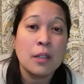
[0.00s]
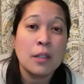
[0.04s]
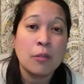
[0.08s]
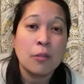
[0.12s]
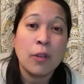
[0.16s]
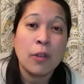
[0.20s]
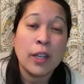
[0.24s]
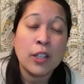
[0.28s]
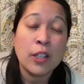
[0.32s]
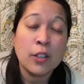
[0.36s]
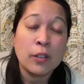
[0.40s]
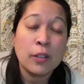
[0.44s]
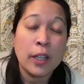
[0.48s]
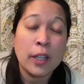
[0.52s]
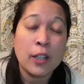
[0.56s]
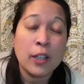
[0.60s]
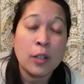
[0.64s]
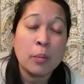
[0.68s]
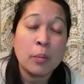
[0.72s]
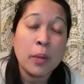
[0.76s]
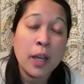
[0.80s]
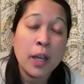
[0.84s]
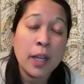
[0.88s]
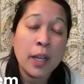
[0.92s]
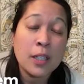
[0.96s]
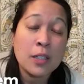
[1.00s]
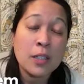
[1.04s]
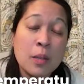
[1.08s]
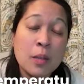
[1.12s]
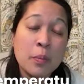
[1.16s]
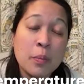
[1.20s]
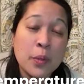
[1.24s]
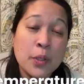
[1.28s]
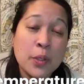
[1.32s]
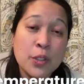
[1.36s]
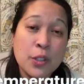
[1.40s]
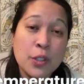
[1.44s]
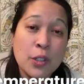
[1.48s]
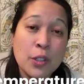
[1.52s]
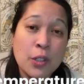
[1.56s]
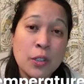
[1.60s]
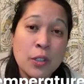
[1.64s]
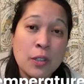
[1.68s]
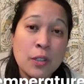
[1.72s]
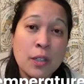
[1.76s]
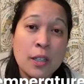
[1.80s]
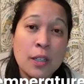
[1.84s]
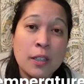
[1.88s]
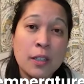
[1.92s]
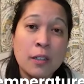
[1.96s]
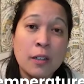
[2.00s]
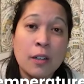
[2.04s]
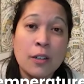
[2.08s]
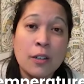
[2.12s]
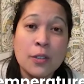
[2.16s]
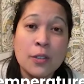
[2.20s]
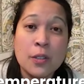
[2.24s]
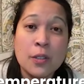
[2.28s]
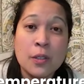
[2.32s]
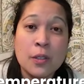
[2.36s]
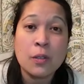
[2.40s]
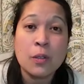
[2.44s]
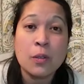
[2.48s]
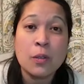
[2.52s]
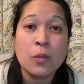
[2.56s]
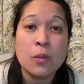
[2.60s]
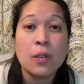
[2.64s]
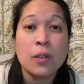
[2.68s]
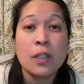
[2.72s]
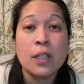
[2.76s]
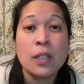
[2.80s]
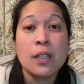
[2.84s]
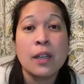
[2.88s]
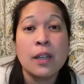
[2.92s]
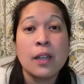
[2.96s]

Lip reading: regulate your body temperature, and it also can